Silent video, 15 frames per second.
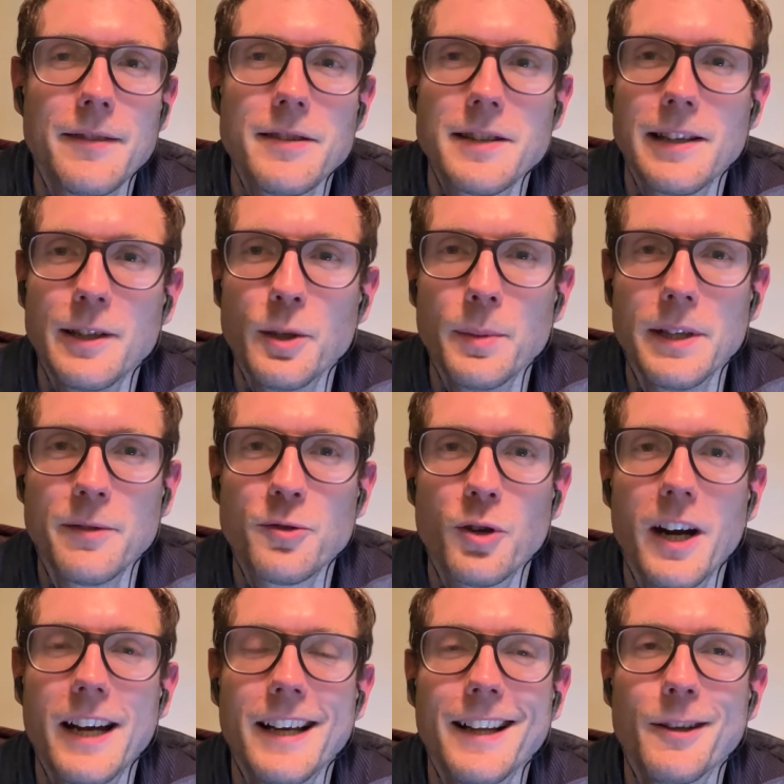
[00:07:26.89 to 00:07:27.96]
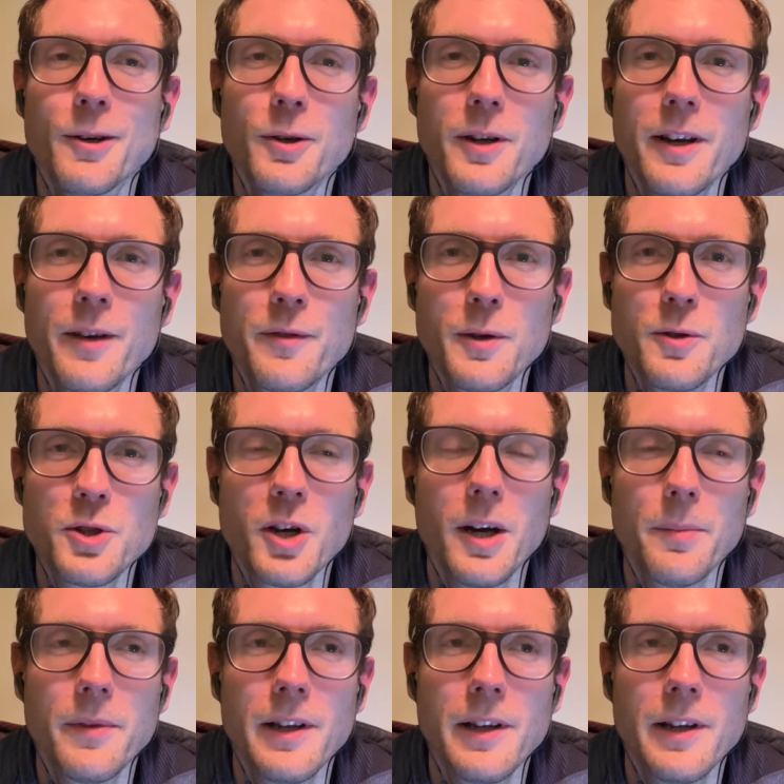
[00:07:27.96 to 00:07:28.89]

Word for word: If there's a little bit of trail or a few sharp,